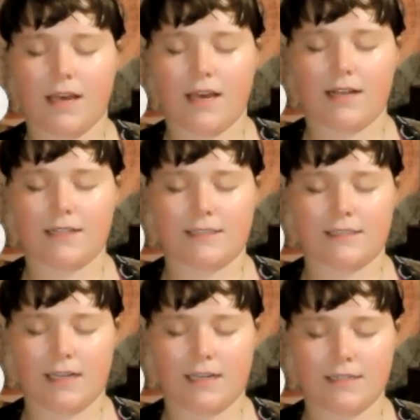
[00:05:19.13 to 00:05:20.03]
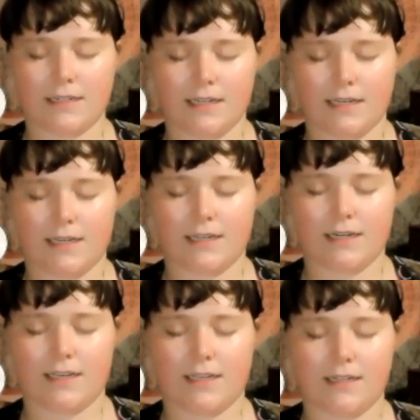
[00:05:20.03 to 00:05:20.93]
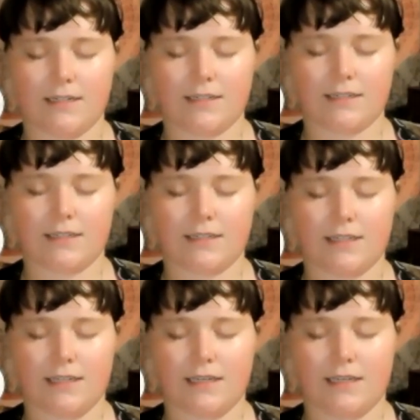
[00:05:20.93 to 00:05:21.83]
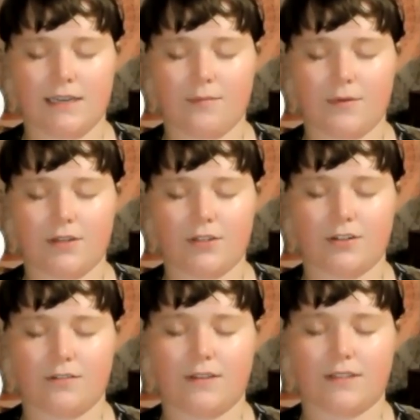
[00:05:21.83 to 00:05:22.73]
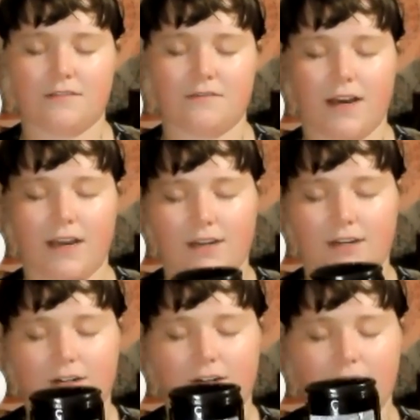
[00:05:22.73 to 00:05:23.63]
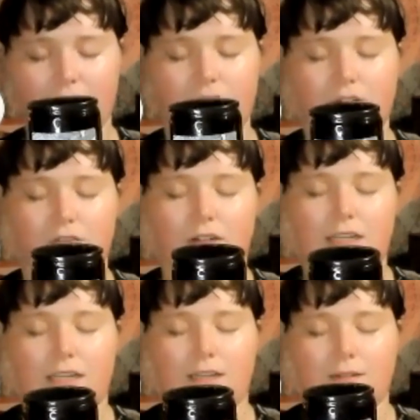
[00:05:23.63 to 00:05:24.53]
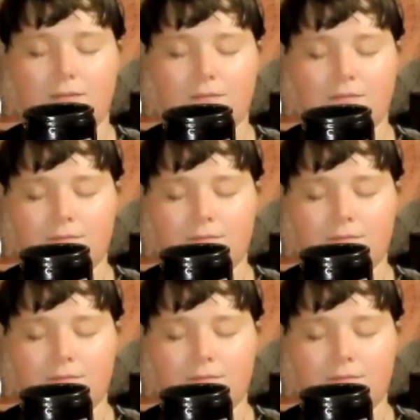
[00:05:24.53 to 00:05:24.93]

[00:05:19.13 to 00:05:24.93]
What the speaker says: and sending it into the image of this fire on the screen,